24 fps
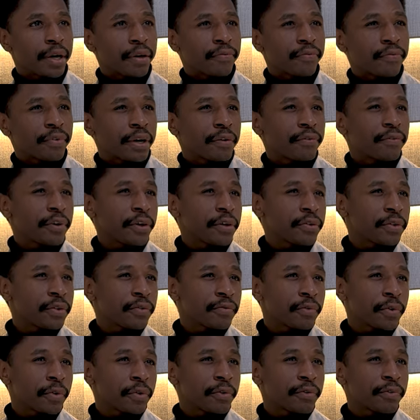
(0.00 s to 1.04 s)
found it
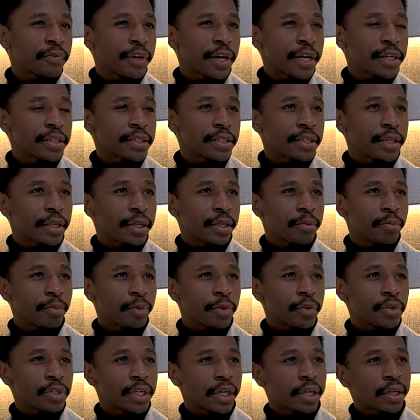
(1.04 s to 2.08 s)
very fascinating
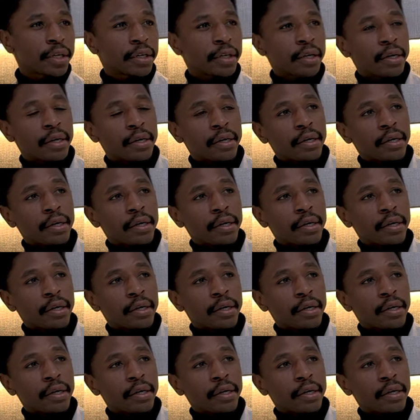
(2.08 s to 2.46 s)
because, like,